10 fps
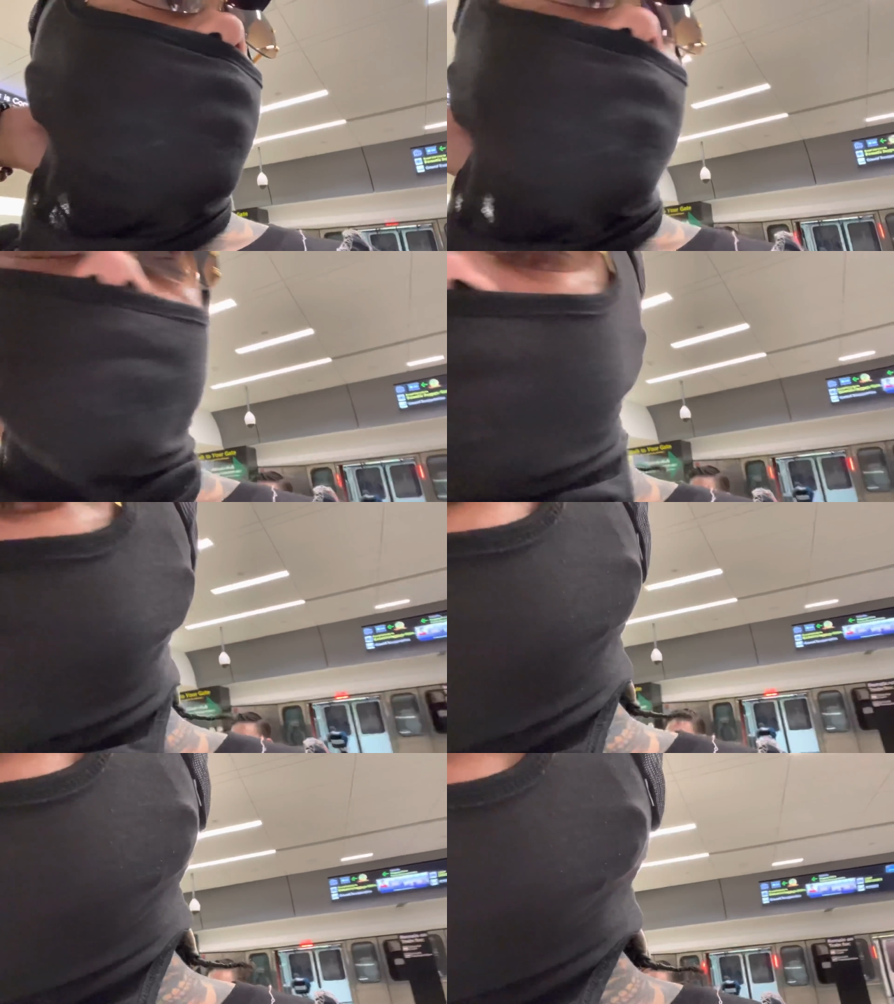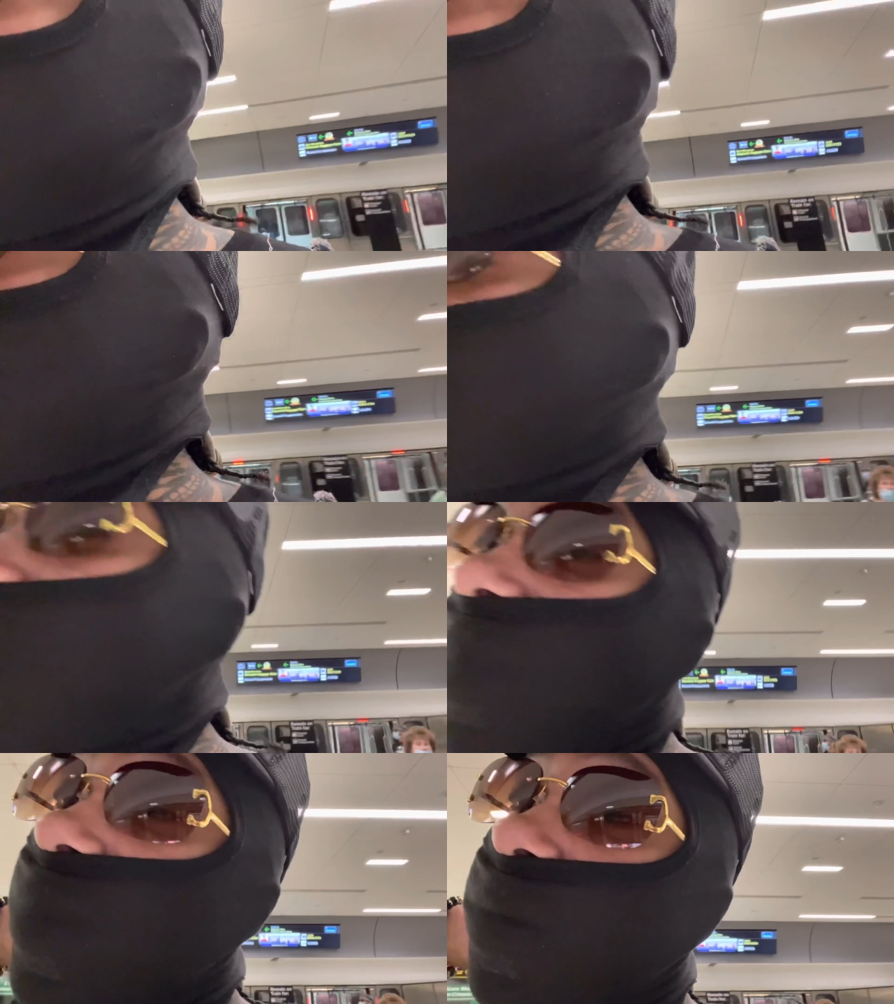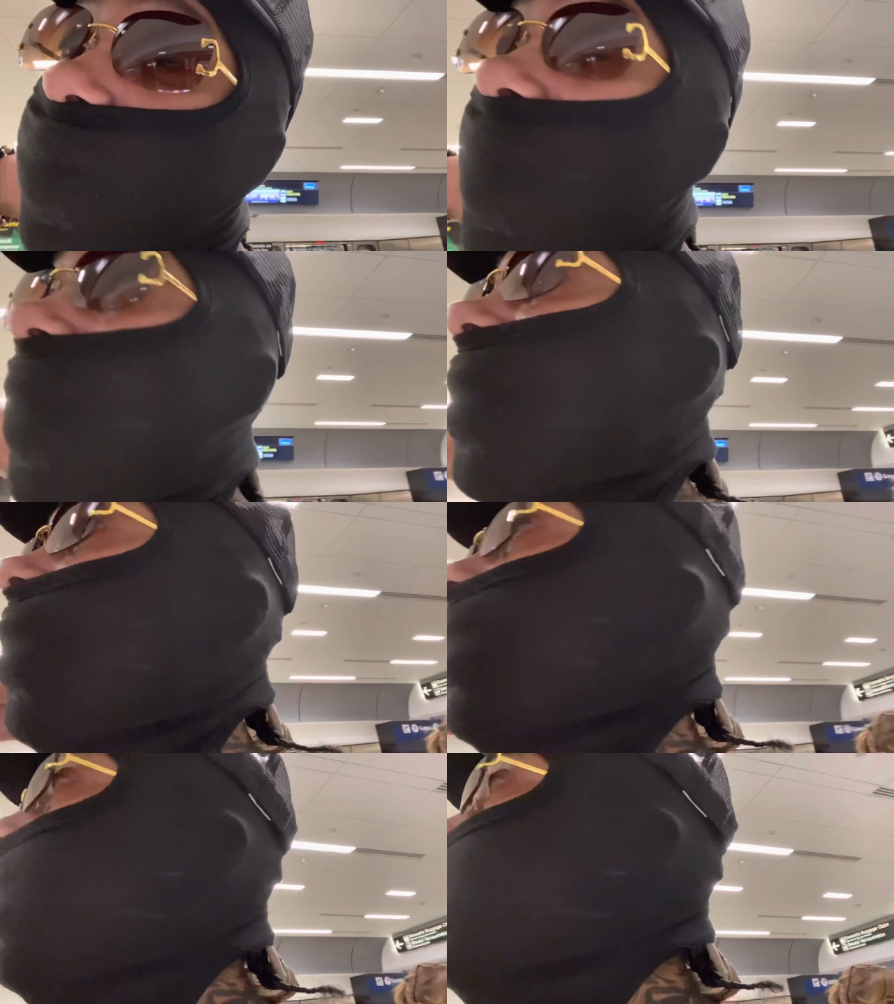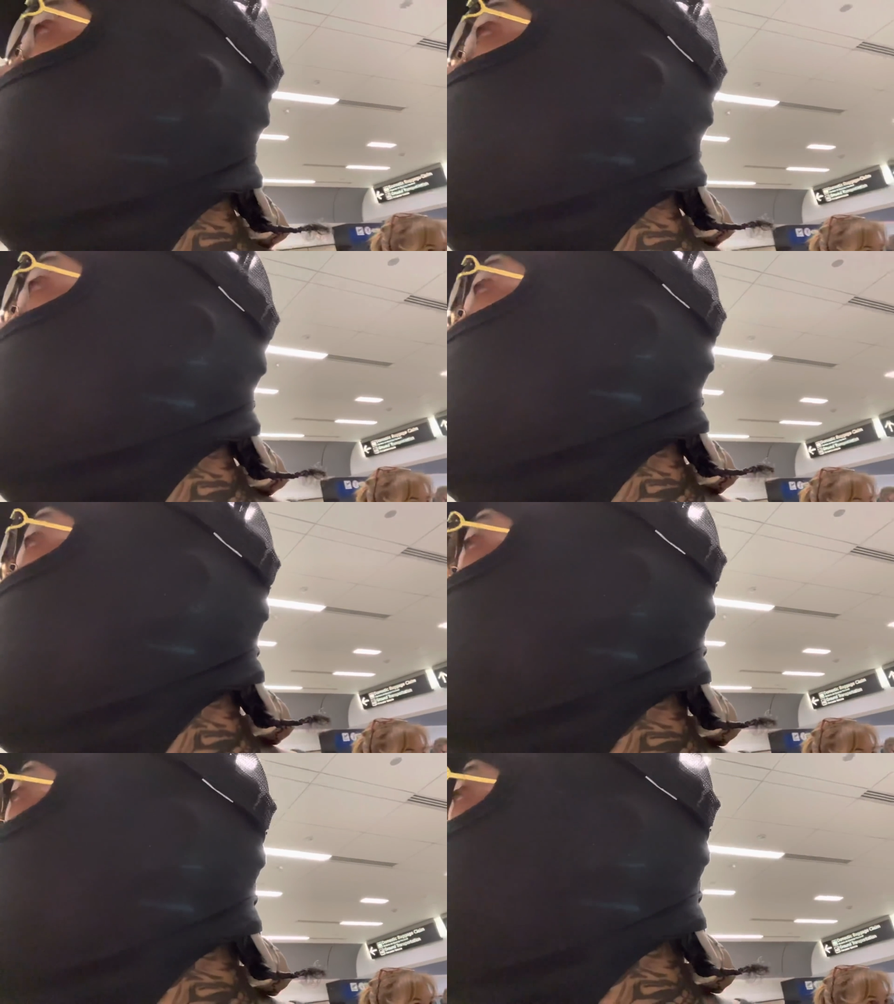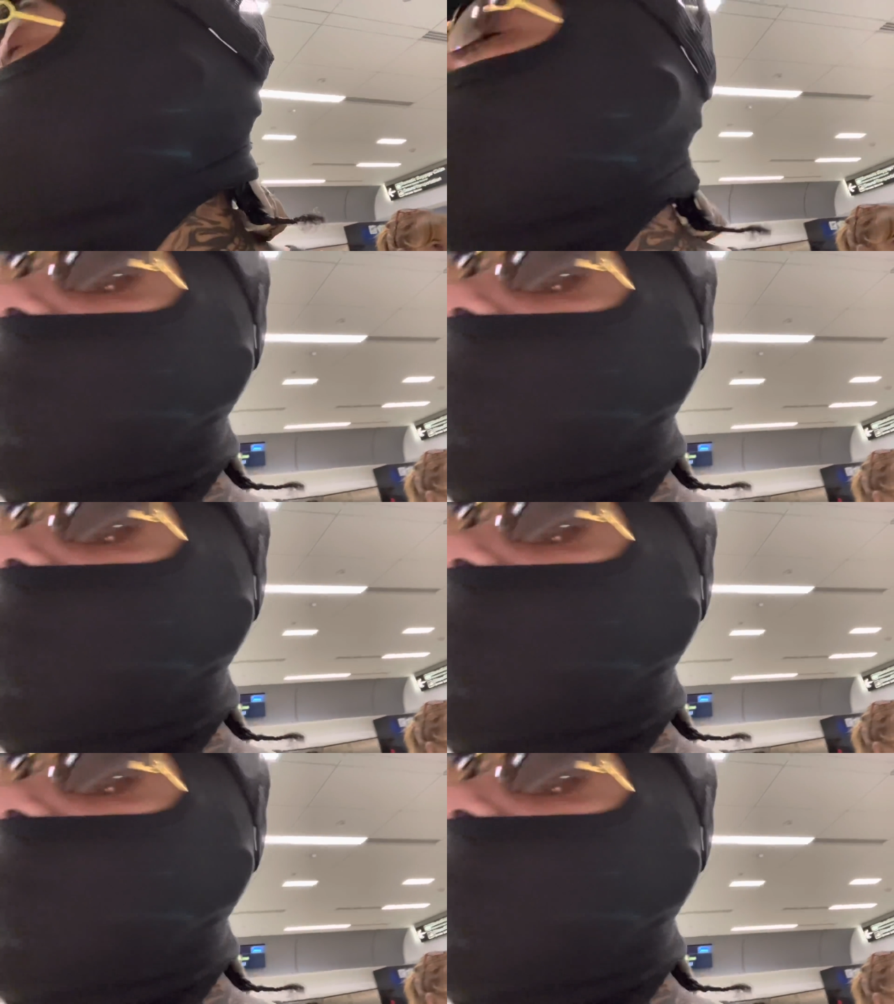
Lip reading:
(no speaker visible)